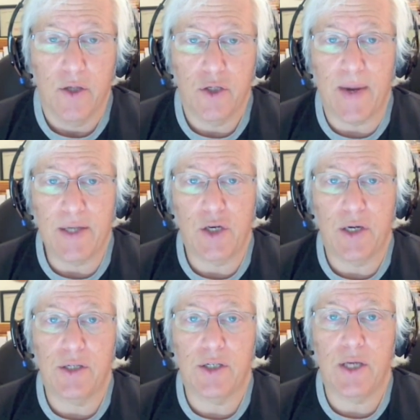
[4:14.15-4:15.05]
So as you
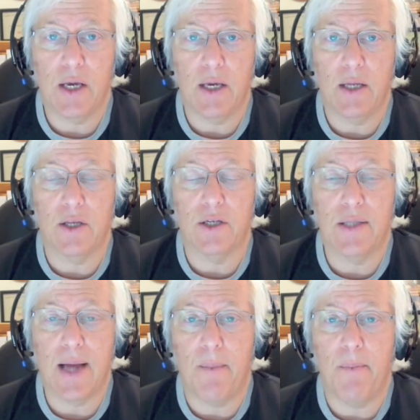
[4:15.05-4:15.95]
could see, it does
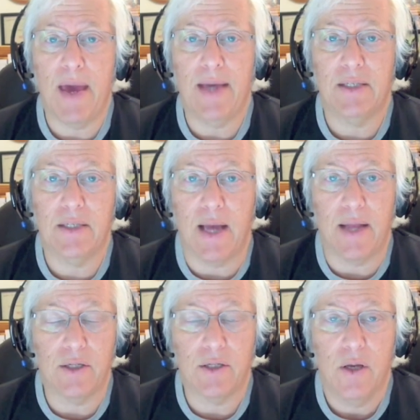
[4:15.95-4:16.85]
not make
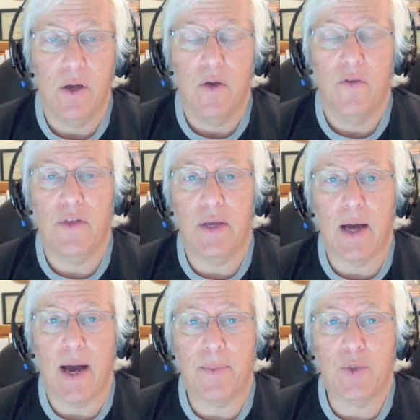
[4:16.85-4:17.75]
sense for
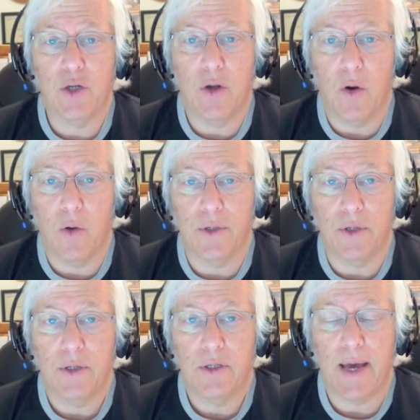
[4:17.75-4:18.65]
the option
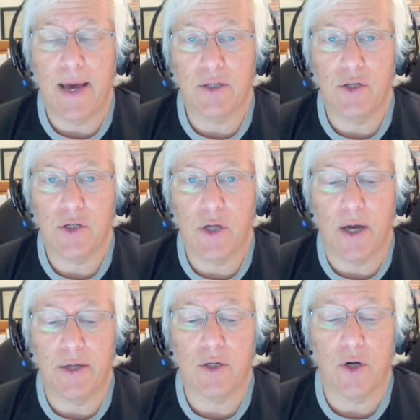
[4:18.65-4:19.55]
holder to
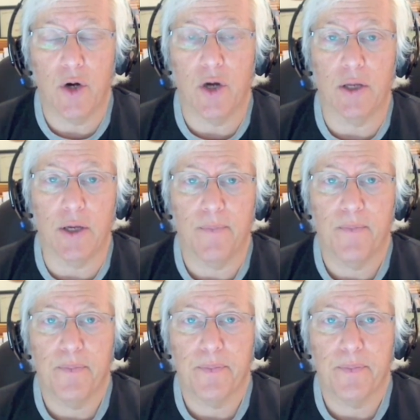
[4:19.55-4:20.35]
exercise early.